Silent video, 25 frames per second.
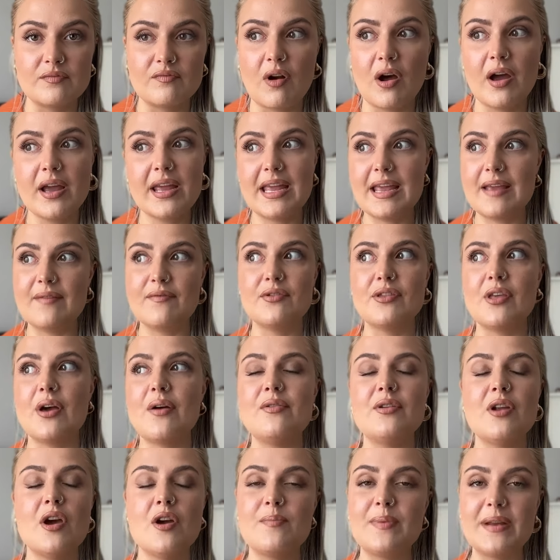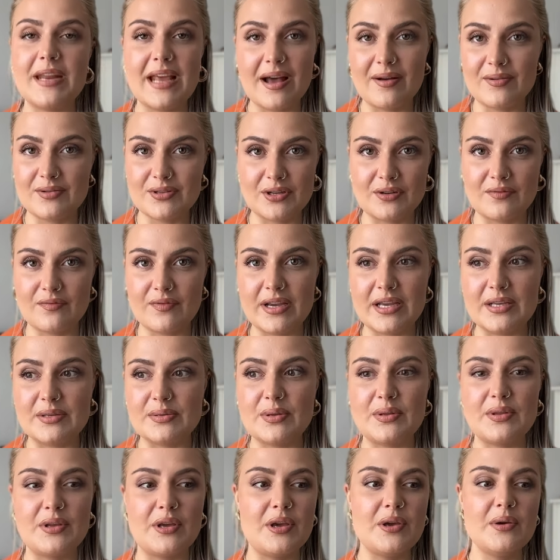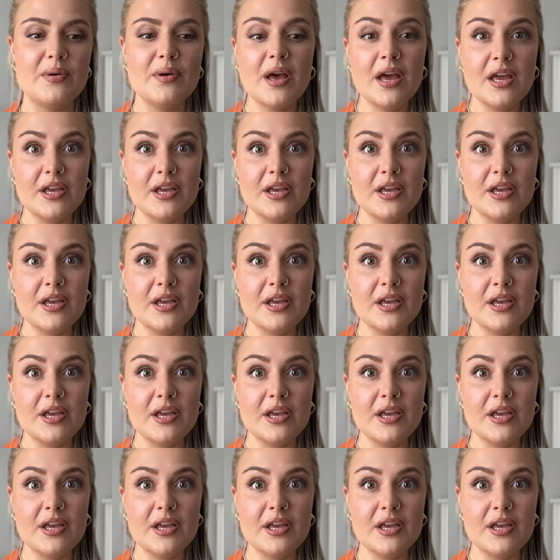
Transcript: right even though nobody else agrees with you,